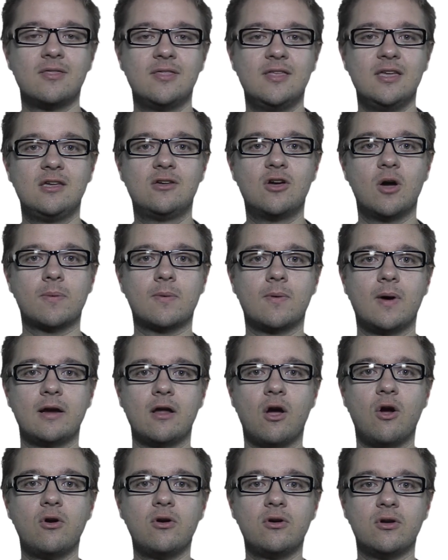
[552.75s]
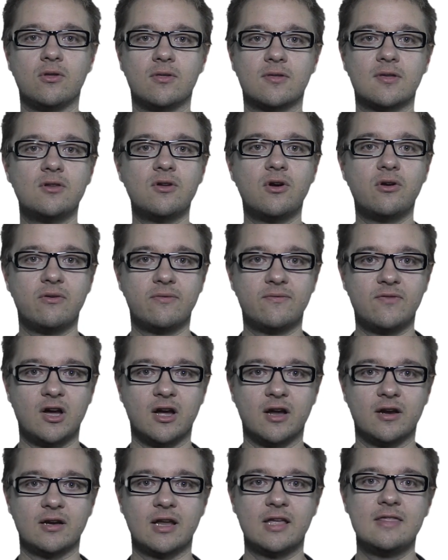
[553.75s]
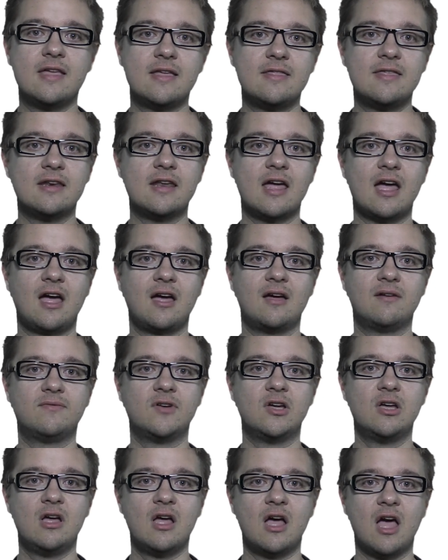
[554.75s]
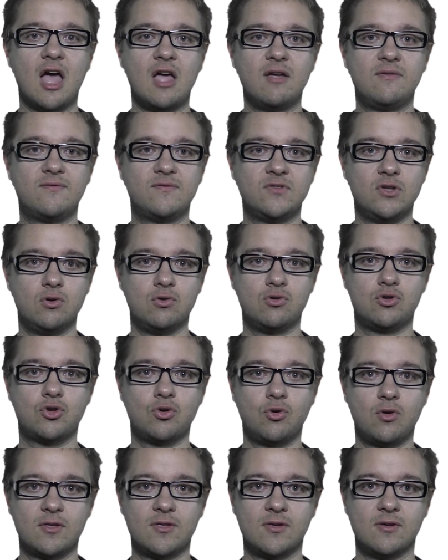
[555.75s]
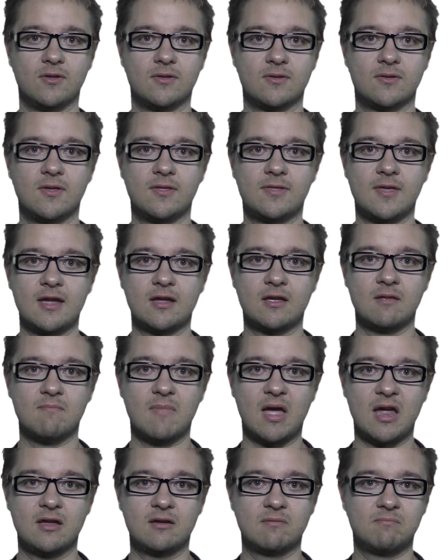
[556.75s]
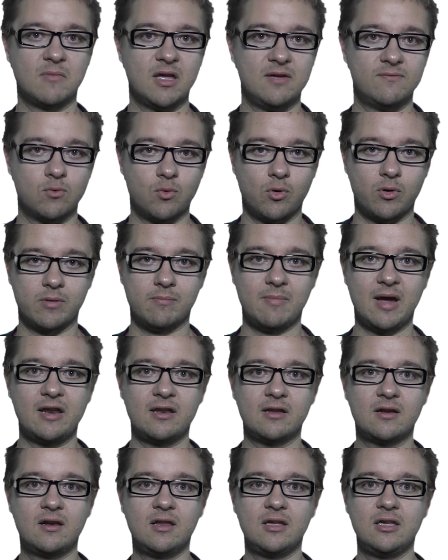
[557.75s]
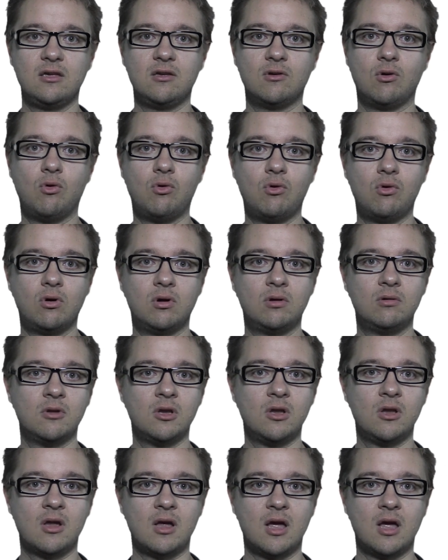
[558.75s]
the copyright owners are notified, and they then have a few choices that they can make either automatically or